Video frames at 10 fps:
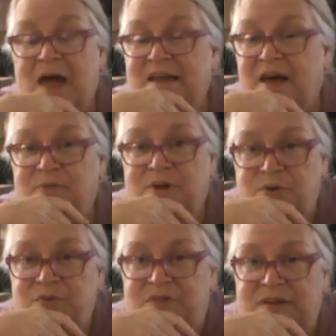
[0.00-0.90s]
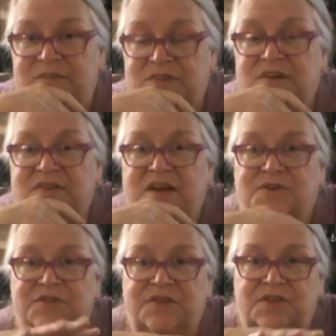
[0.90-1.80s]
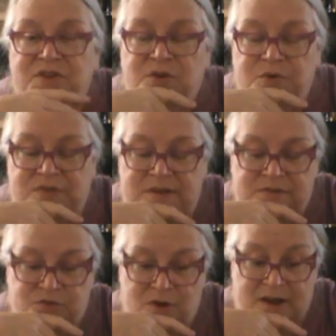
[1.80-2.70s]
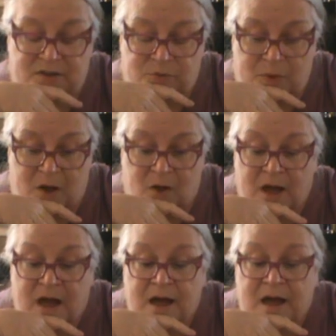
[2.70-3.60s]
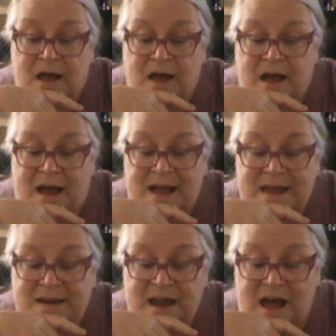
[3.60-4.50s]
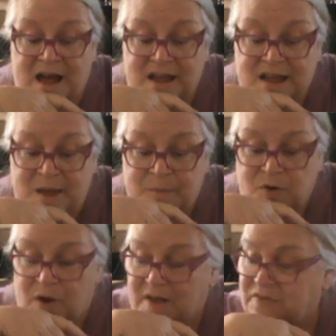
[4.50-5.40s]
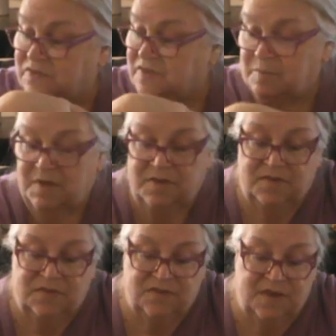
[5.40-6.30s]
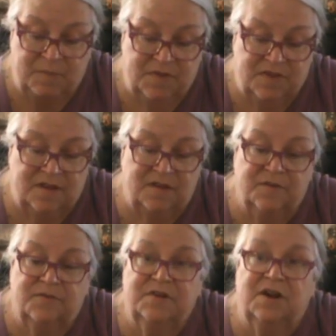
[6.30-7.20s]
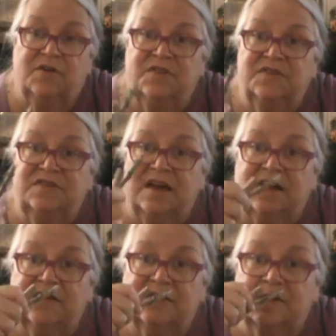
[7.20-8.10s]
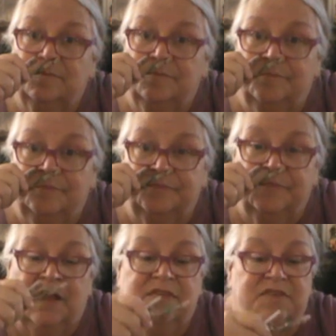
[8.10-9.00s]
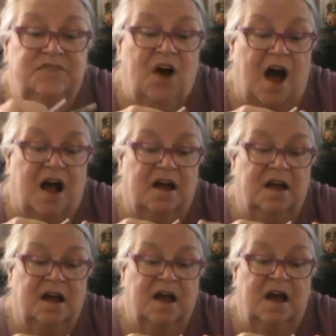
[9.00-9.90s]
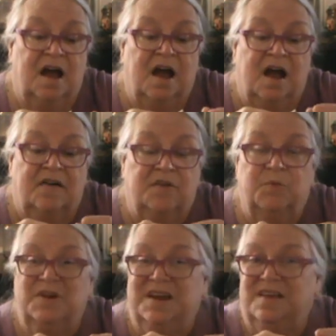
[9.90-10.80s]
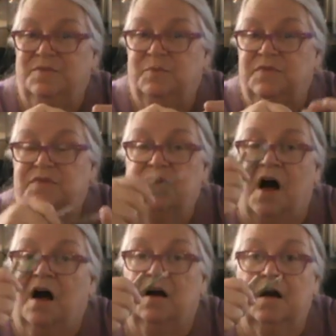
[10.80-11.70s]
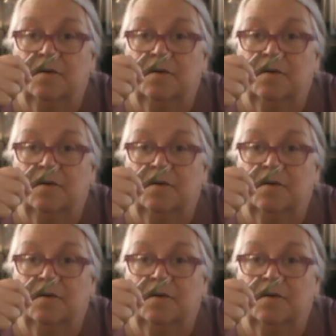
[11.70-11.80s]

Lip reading: gathering loose leaves, because I use the loose leaves dry as well. And I came across some of the the sticks, the stalk, the woody stalk,